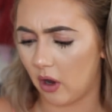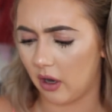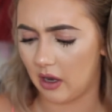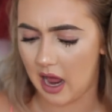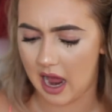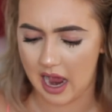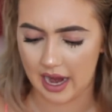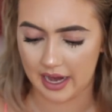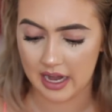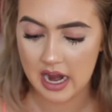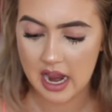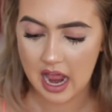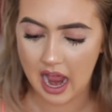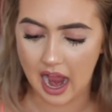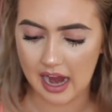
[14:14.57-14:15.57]
online,
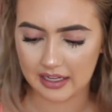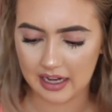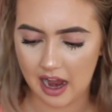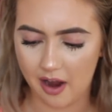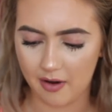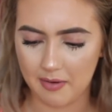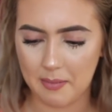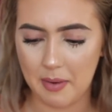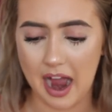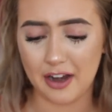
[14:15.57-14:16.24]
I can't remember.